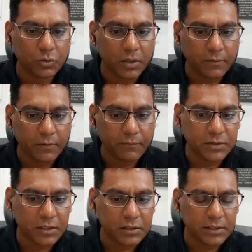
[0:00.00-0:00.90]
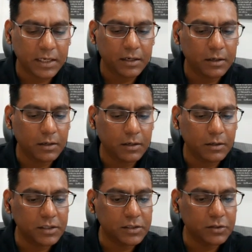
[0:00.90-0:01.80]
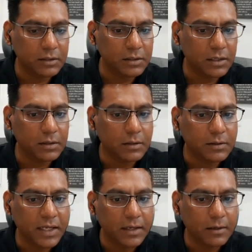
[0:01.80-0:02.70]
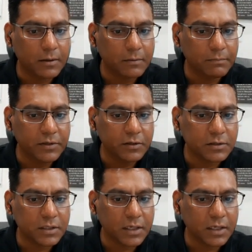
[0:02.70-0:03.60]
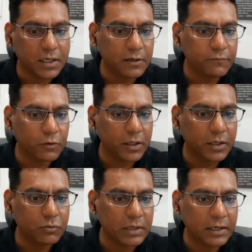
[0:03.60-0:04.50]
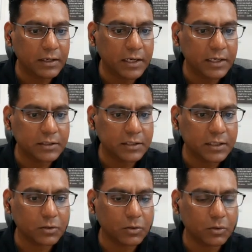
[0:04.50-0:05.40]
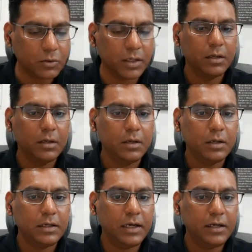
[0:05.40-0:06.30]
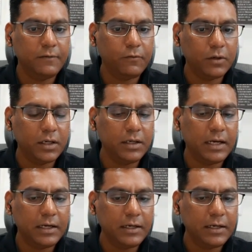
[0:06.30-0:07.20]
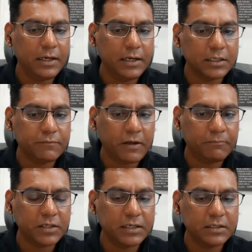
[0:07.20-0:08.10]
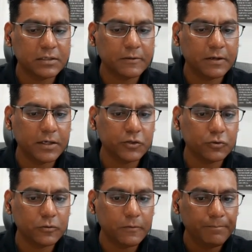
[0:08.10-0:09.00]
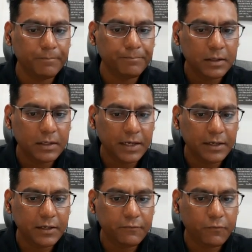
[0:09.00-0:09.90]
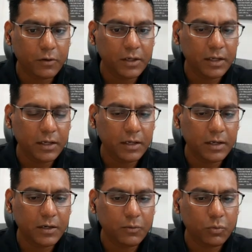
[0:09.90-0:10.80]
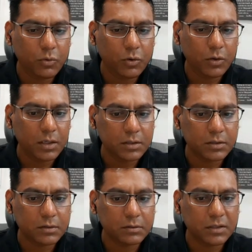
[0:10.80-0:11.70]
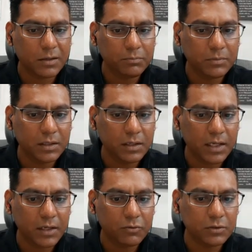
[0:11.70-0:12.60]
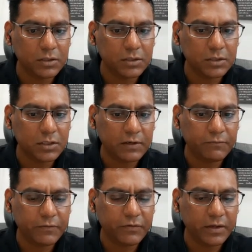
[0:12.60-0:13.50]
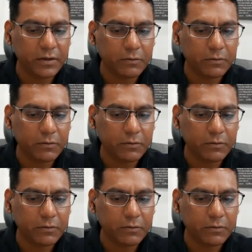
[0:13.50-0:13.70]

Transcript: Okay, farm sizes. Let's look at the years again. 1940 to 1986. Okay, 1940, 1986 farm size ratio. 1940 it was something like, oh, this is 150.